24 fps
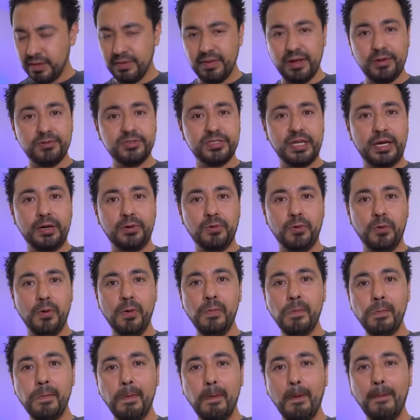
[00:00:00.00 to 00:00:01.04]
that was not
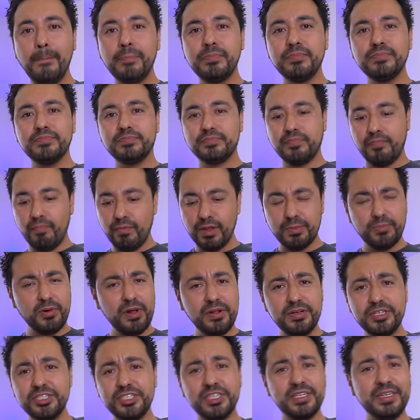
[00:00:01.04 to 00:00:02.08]
cool.
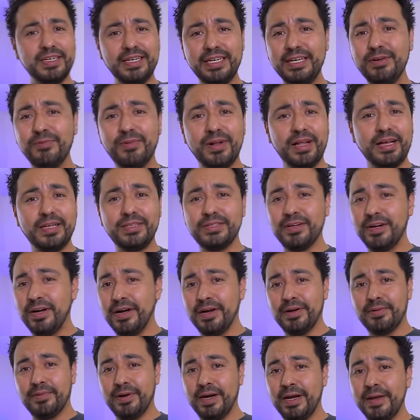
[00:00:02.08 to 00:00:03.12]
Probably shouldn't eat while I
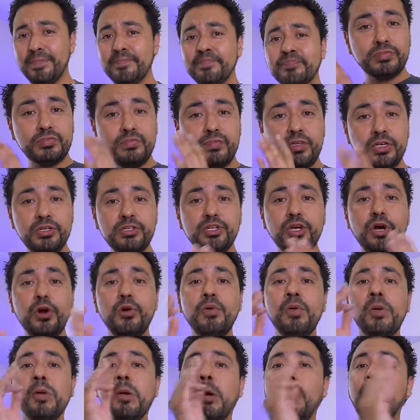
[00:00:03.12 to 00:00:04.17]
talk, right?
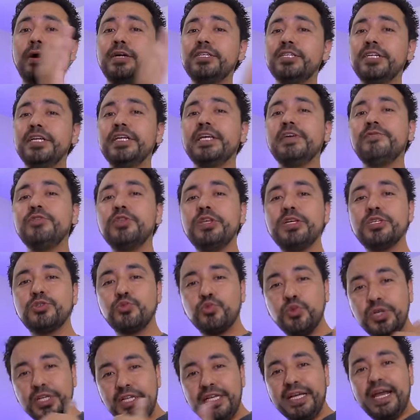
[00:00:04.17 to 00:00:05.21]
So it's gonna give you this
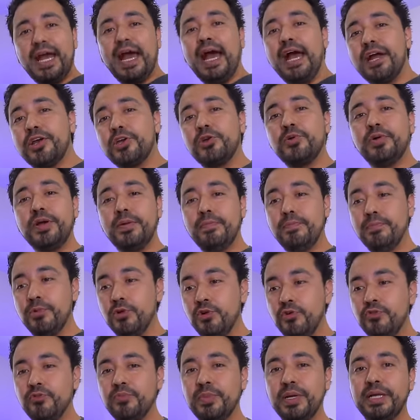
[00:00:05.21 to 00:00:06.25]
really accurate
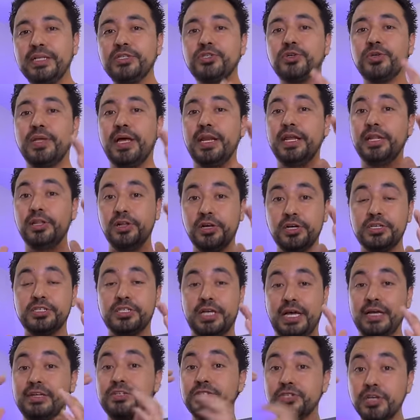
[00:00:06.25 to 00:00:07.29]
movement so that it
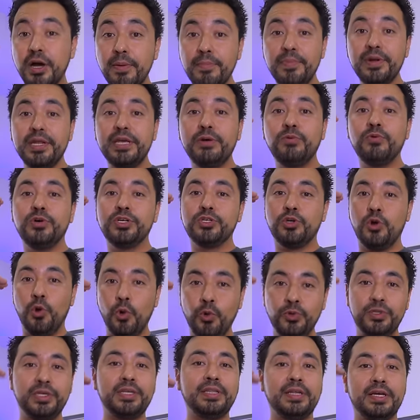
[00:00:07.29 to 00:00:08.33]
looks like somebody was
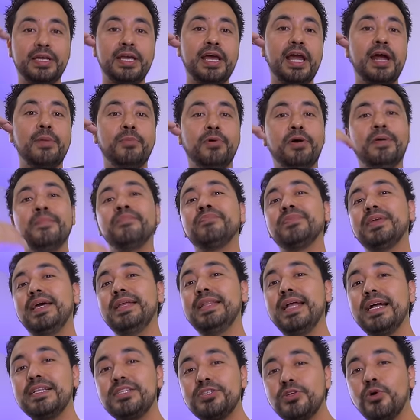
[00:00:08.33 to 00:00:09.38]
holding the camera.
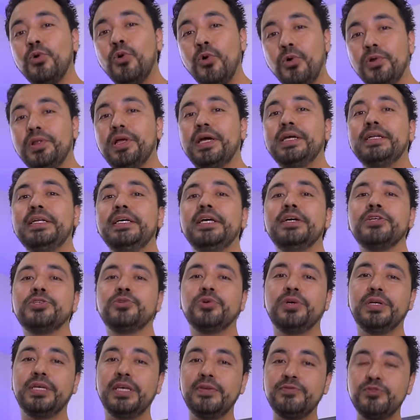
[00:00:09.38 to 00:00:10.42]
And that's the whole idea.
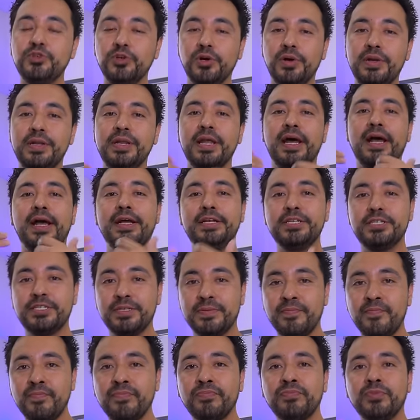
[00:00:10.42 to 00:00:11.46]
So it gives you a
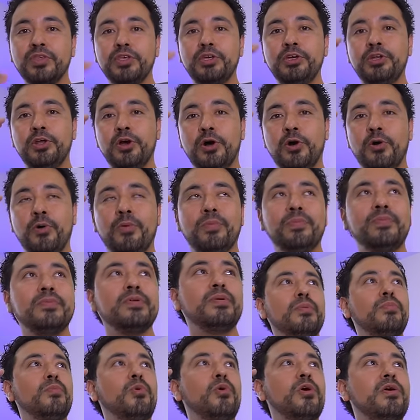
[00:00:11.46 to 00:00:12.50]
nice, you know,
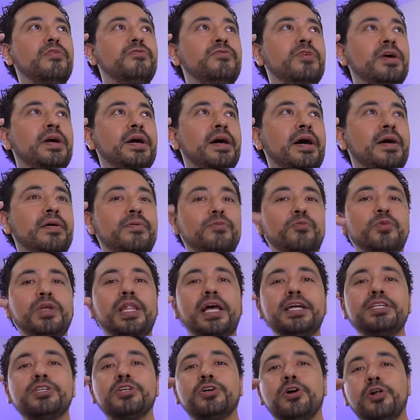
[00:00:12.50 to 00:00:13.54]
more of a, we
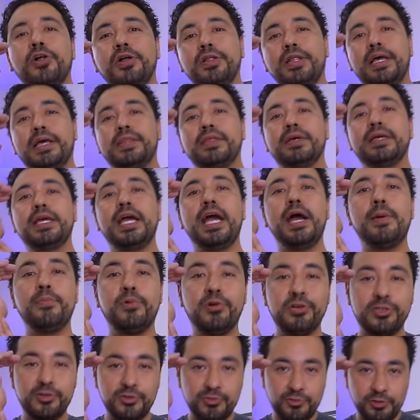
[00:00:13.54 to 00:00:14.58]
like to call it like the
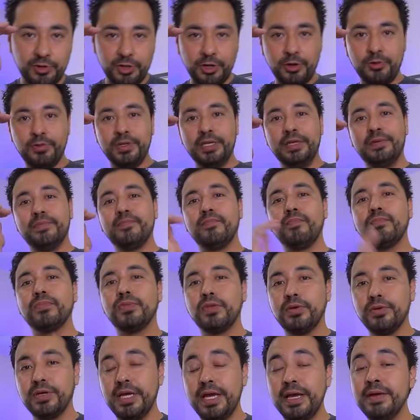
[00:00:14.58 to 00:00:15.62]
camera is floating,
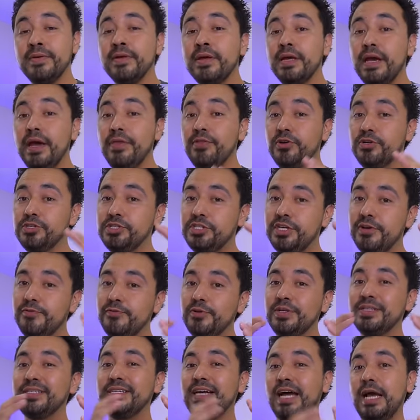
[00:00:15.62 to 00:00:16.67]
okay? And there's
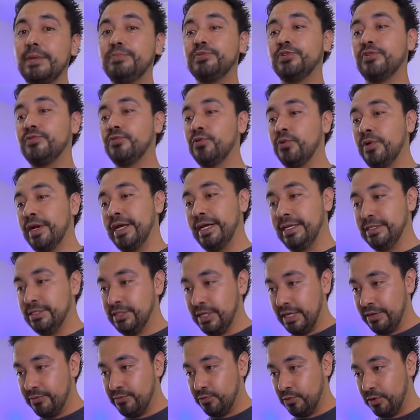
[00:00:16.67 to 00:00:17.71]
different types of
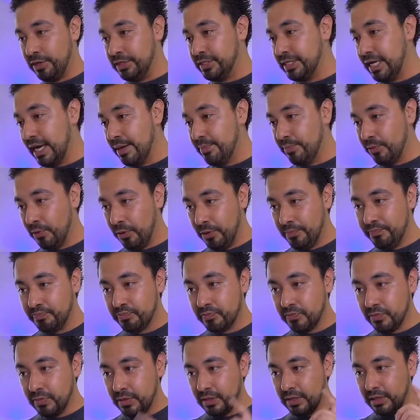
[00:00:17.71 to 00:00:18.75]
grades. Like for example,
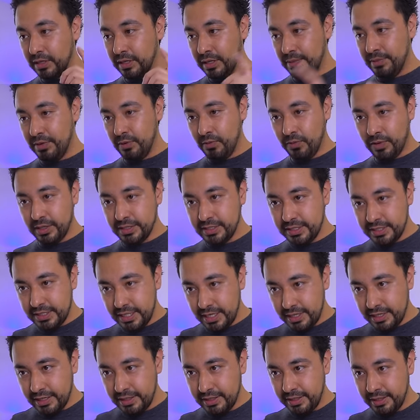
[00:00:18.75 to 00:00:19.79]
Give me one
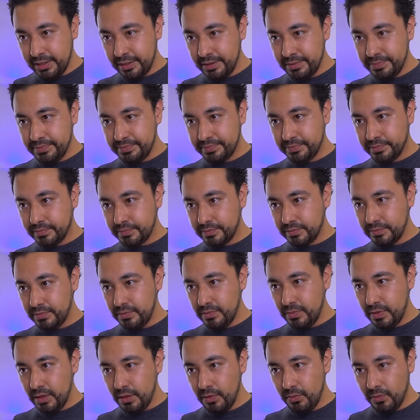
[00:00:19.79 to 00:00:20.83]
second here
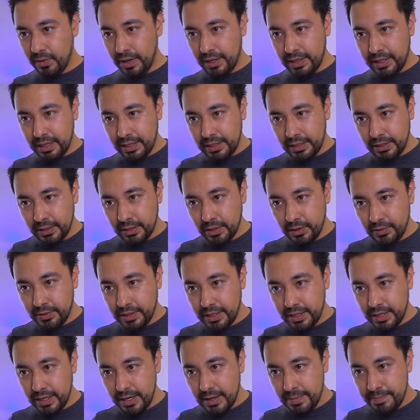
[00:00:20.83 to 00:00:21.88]
while I
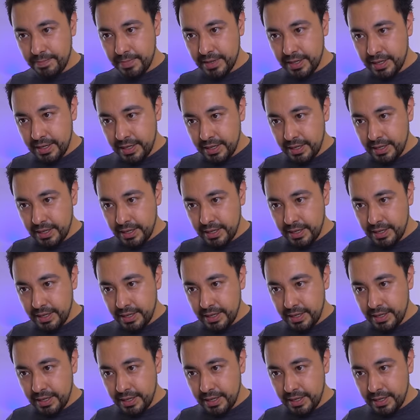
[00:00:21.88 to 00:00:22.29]
load it up.